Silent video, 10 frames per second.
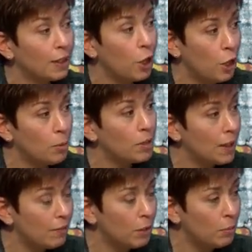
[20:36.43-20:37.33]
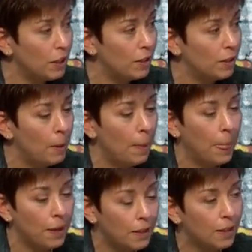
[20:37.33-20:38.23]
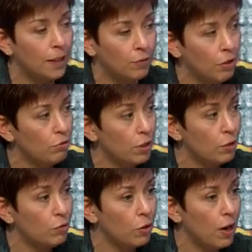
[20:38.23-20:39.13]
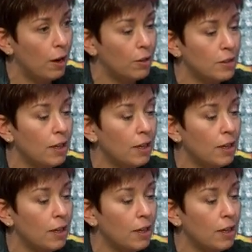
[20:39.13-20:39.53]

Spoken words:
and carbs at every meal, eating every 3 to 4 hours.